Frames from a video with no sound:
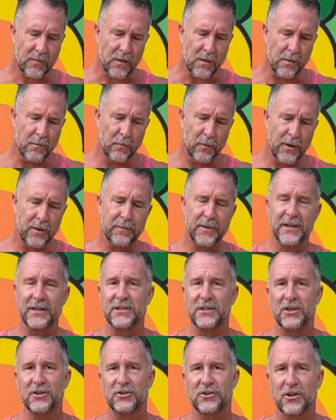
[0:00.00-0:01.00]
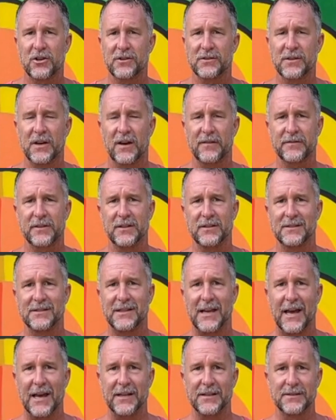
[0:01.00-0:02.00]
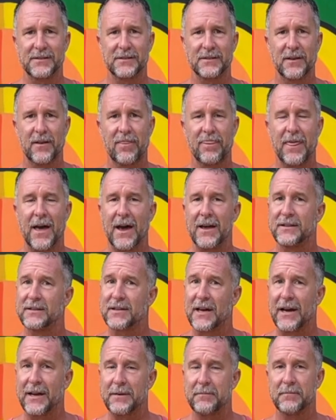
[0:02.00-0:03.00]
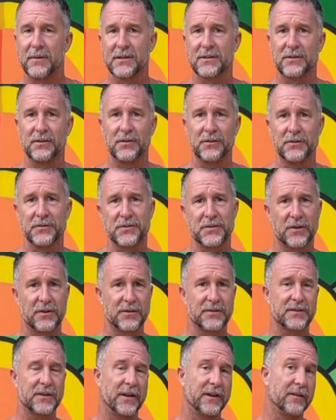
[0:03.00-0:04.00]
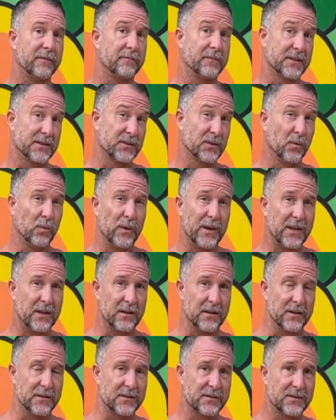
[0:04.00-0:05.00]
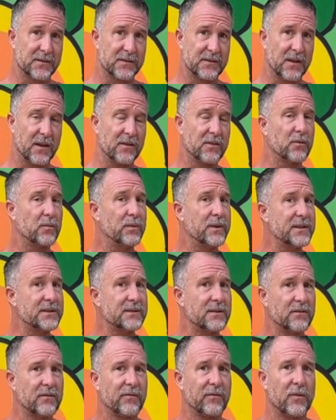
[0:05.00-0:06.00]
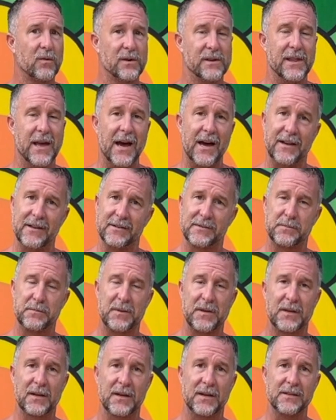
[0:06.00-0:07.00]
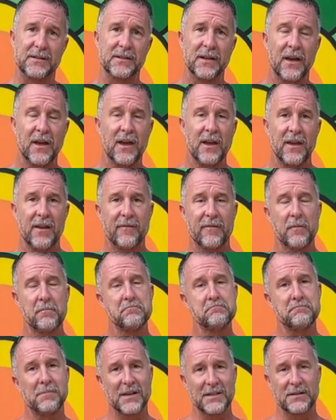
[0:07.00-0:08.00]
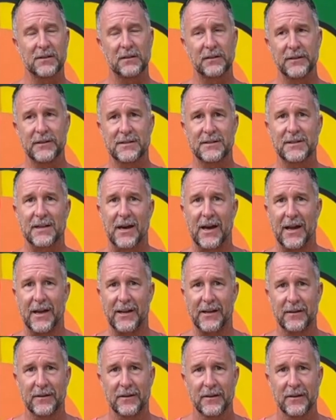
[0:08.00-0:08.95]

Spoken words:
one of my teachers often says that tight muscles are a sign of muscle weakness. And the reason for that is because if a muscle is tight,